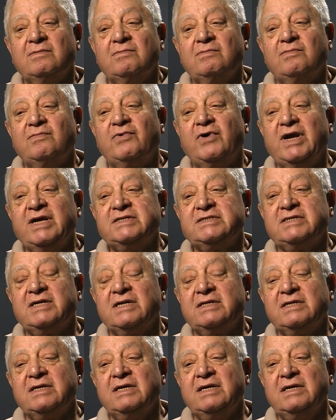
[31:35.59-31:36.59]
breaks
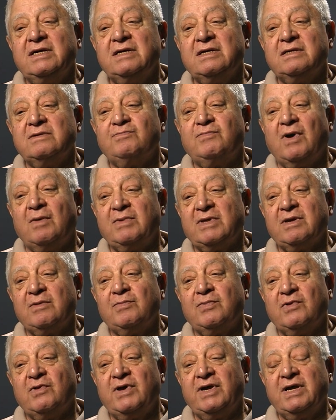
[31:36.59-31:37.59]
that the public
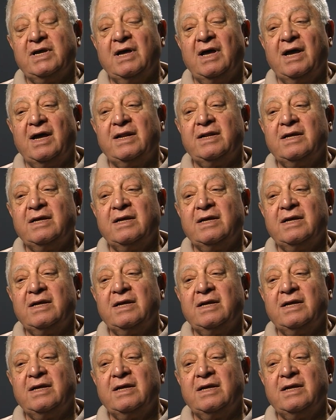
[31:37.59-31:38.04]
employee got.